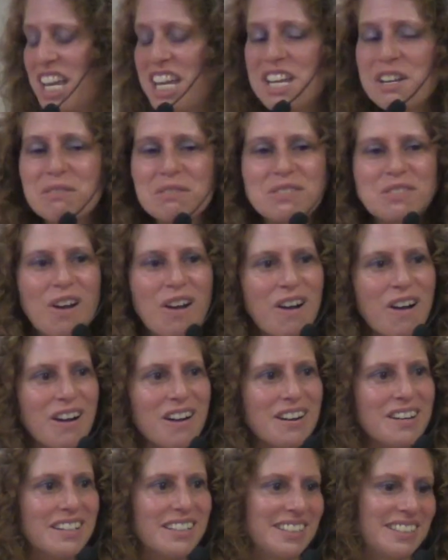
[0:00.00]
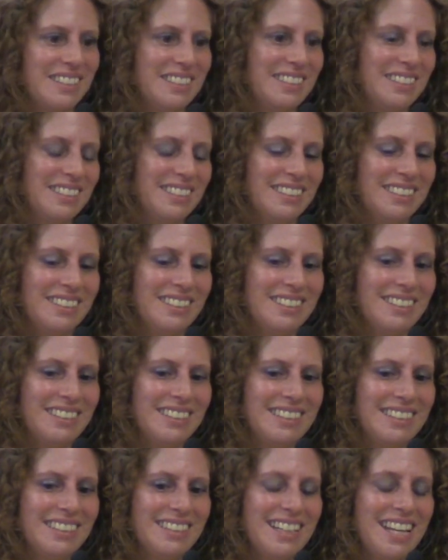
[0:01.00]
It was hard.
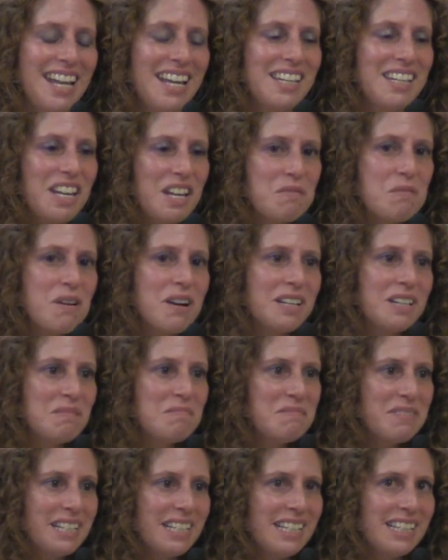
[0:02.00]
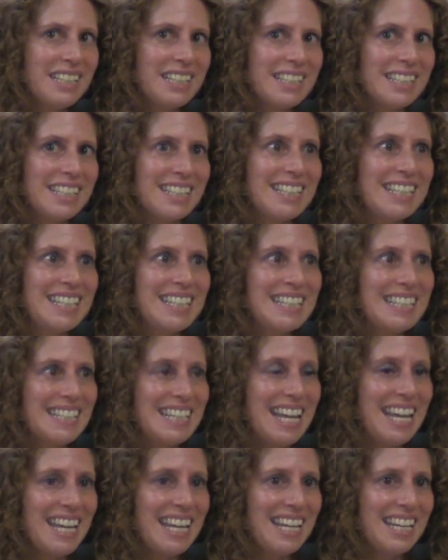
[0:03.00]
And they wanted me to
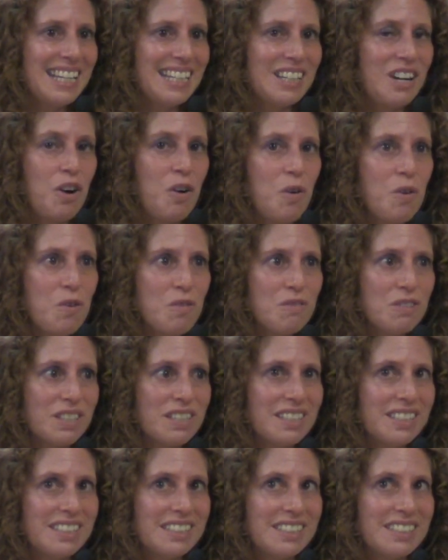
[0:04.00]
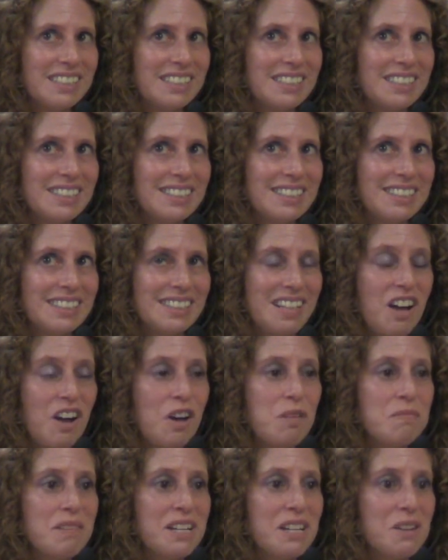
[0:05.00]
stay over
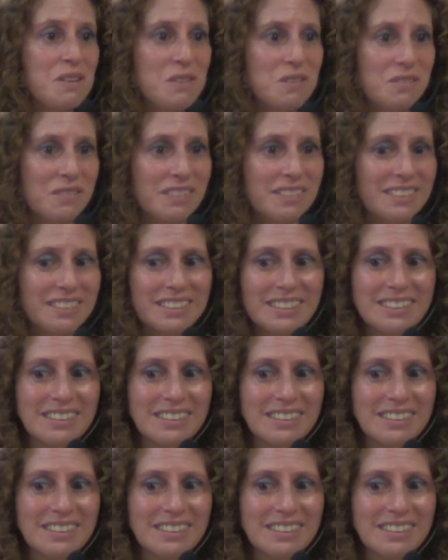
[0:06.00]
on my own